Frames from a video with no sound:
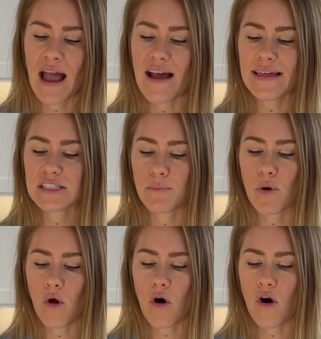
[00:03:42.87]
I like to
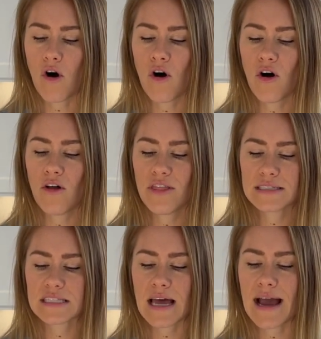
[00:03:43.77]
pull all the
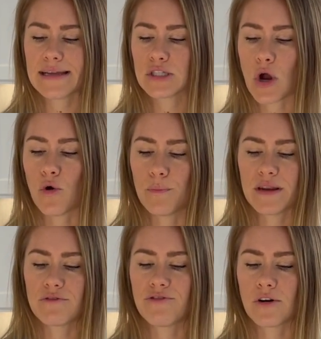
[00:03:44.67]
sides
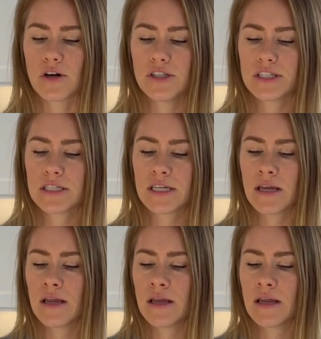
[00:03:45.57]
open first.